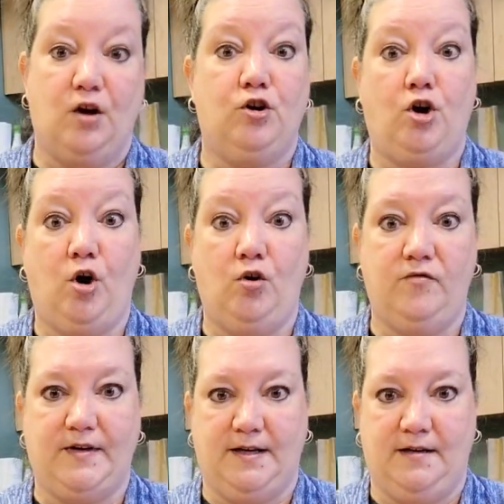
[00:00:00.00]

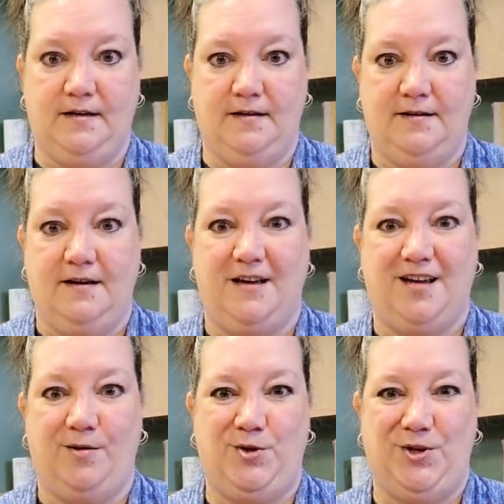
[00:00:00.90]
COVID
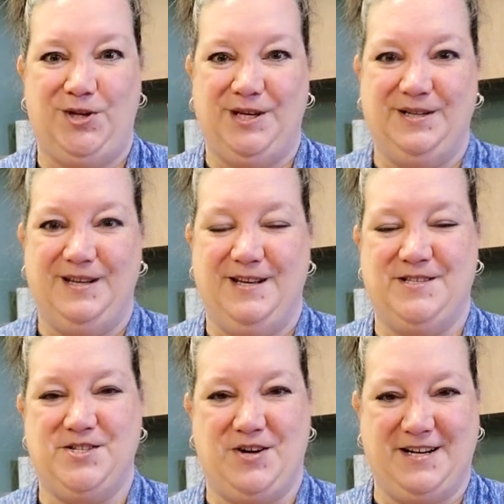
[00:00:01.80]
communion
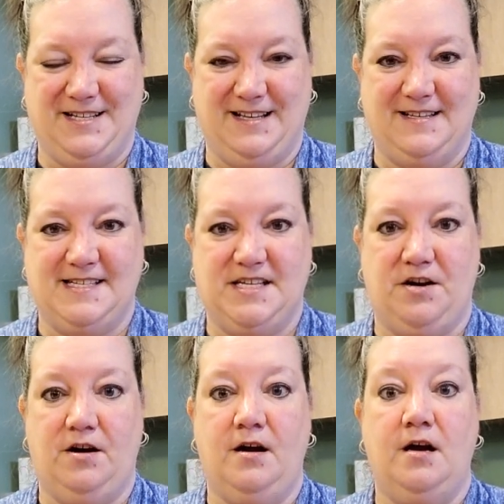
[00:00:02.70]
instructing this year,